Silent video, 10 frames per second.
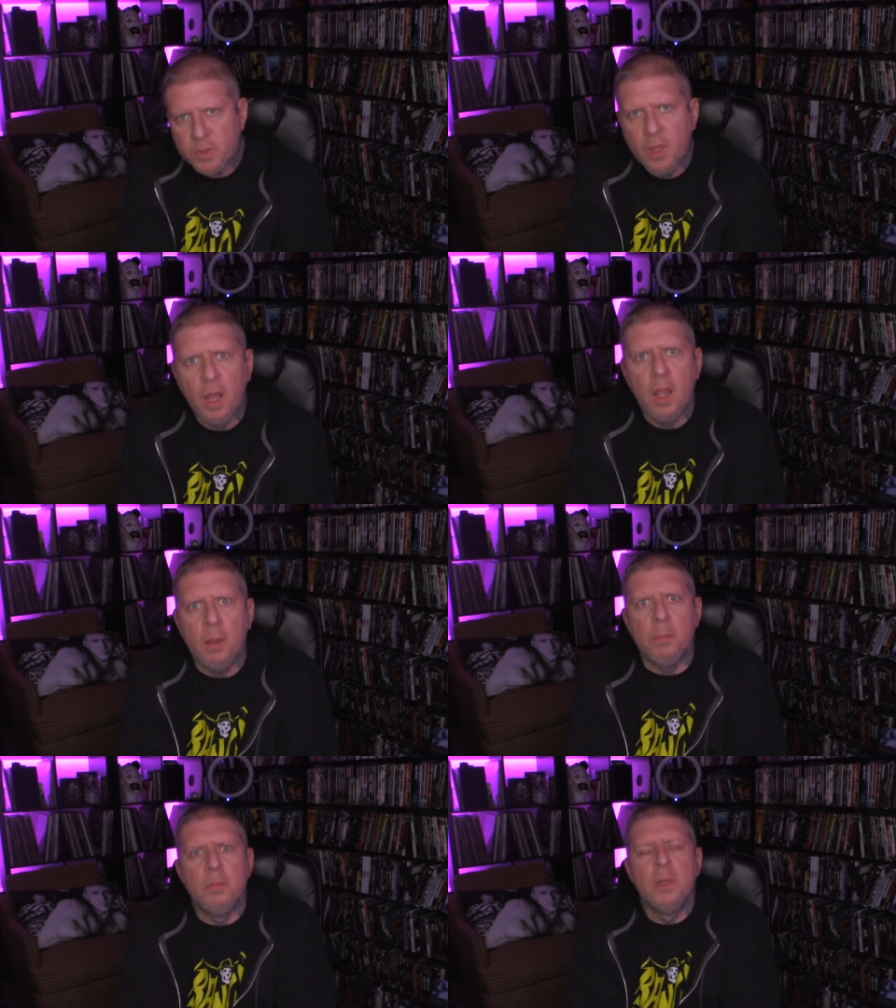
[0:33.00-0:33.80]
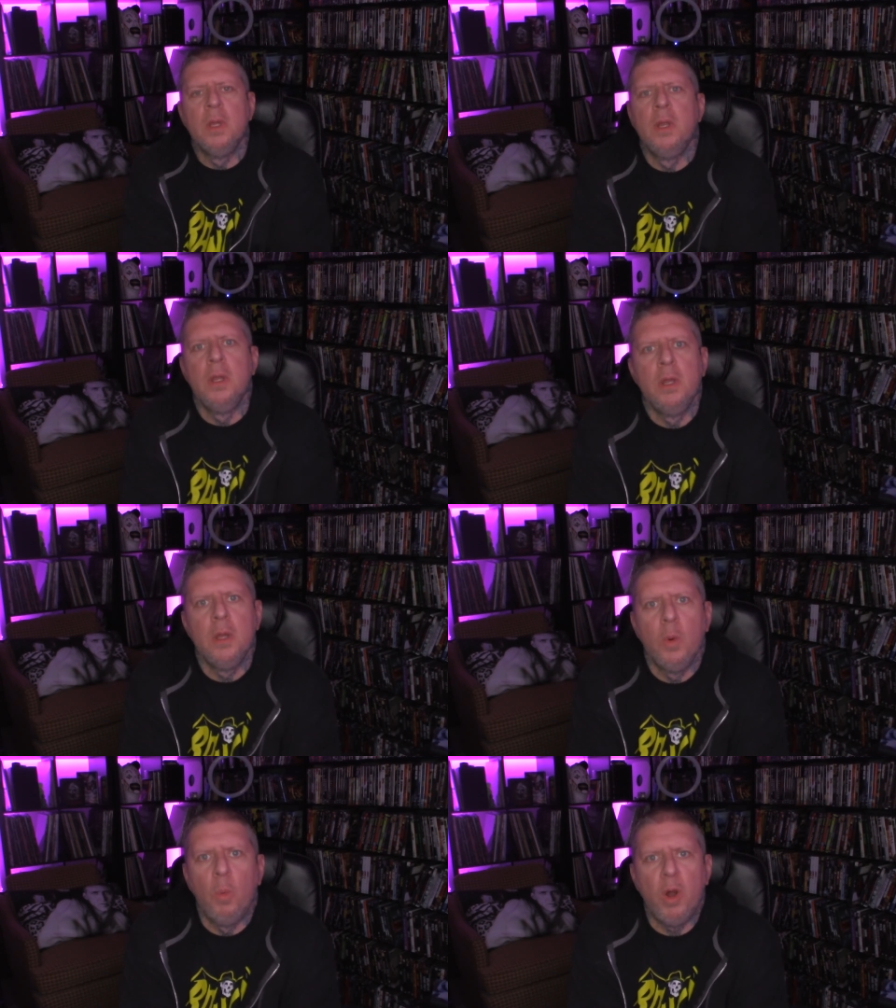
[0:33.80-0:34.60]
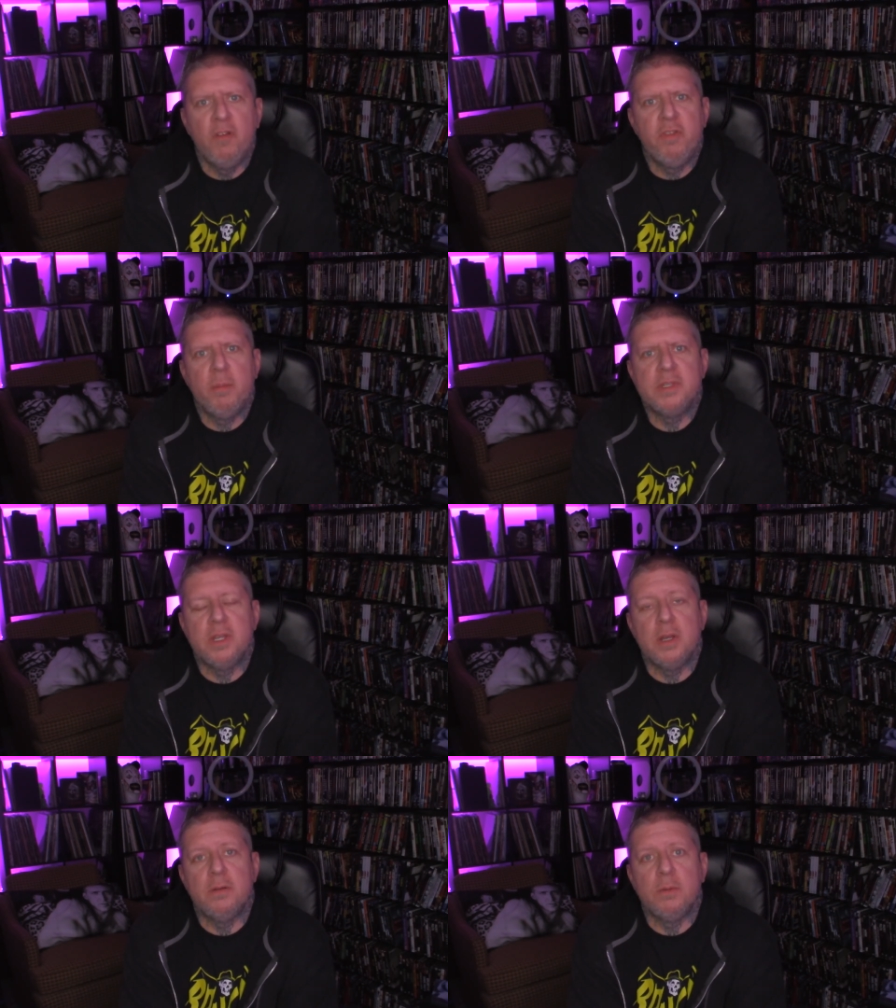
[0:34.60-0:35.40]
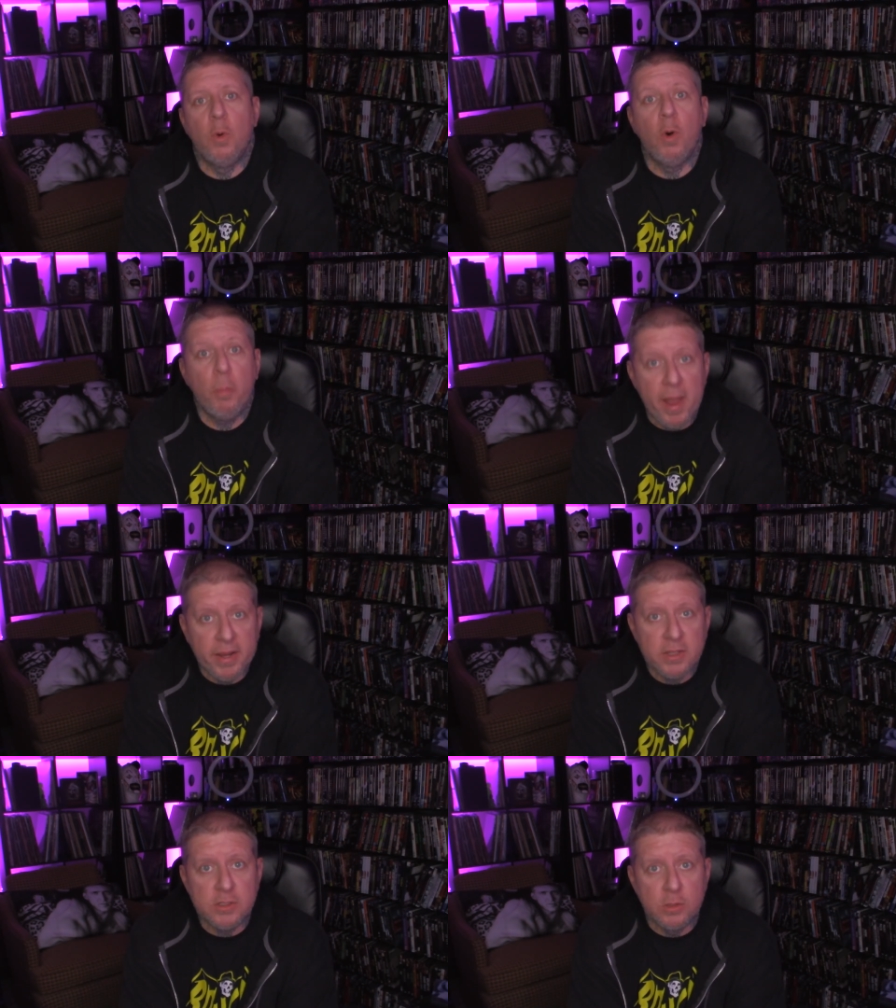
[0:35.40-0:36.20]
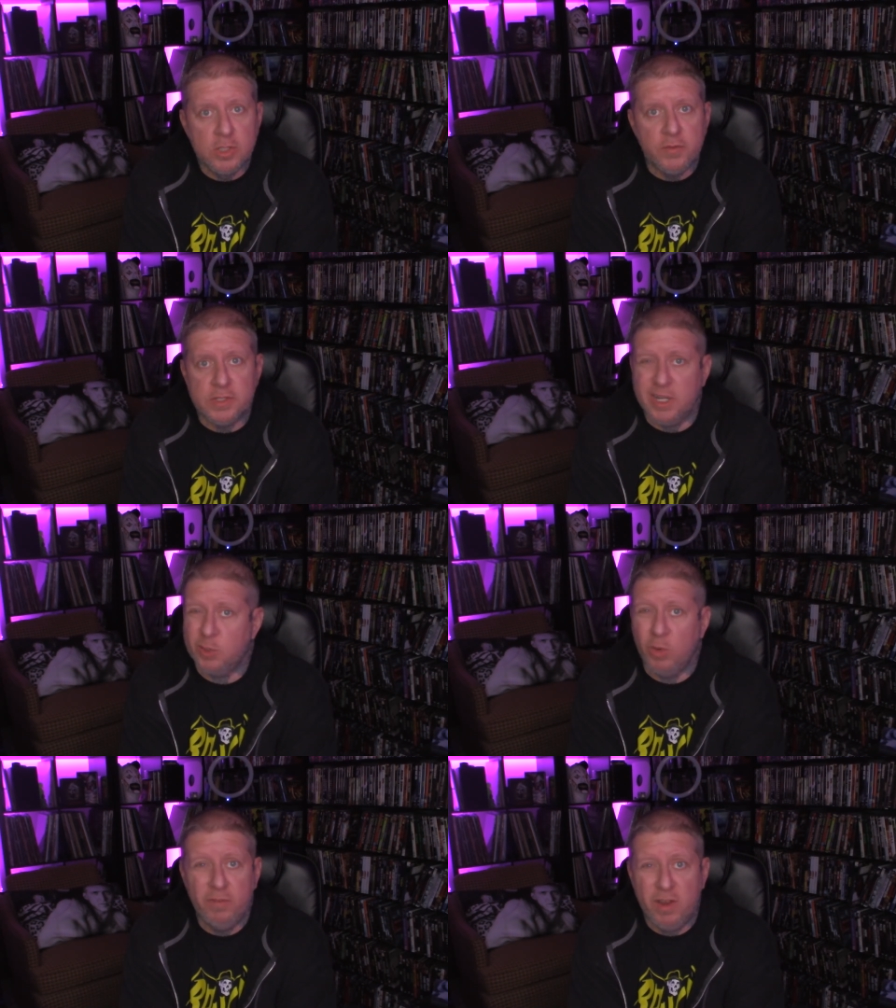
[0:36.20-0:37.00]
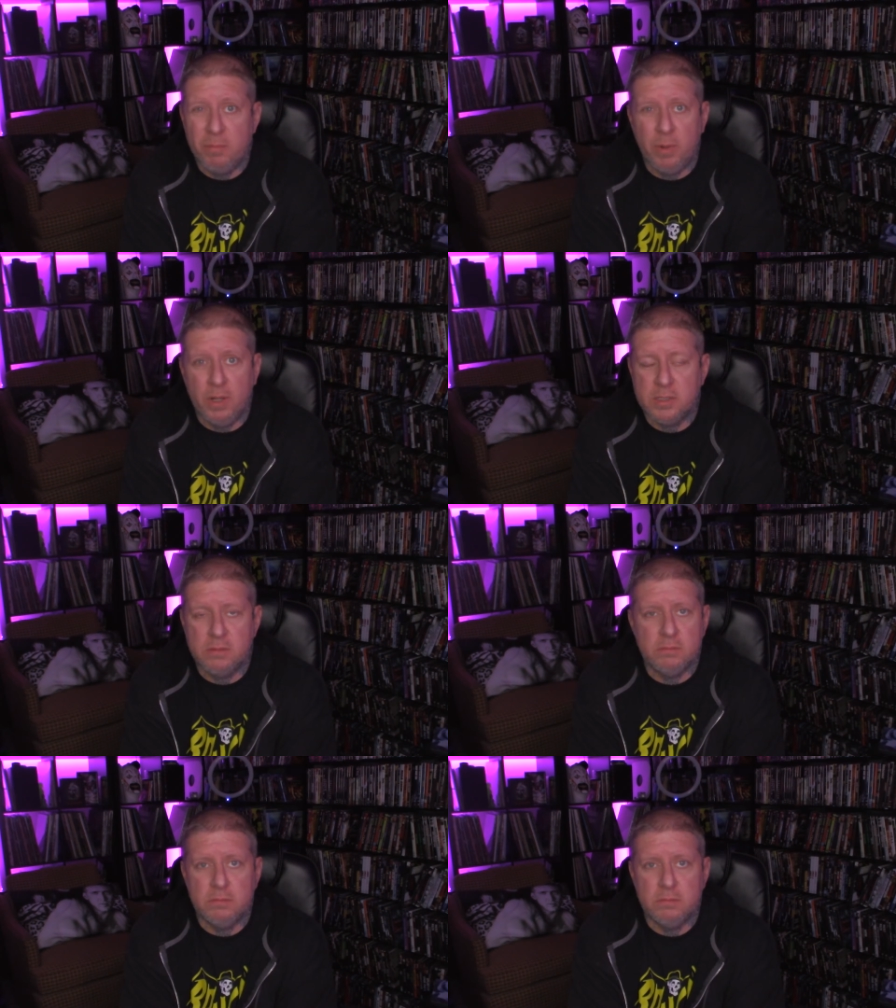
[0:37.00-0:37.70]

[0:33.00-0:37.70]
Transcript: Um, one of them is a horror pack exclusive. It's like 25 bucks.